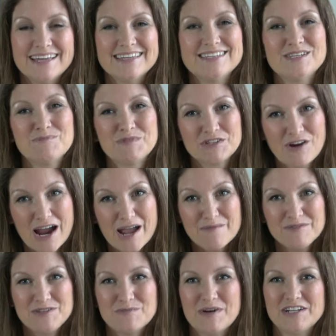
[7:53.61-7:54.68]

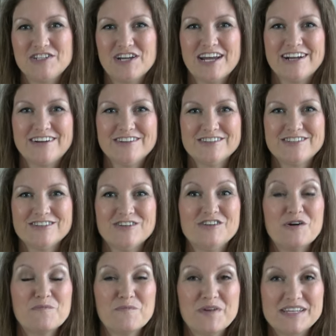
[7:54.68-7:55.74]
Subscribe to my channel so you
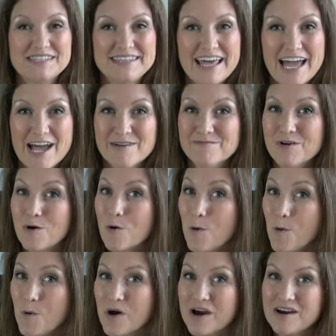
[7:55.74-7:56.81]
don't miss them
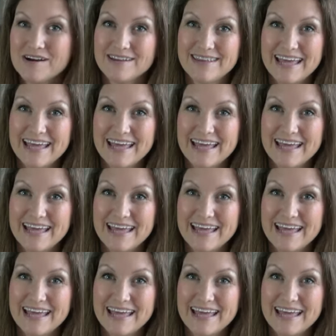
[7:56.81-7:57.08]
or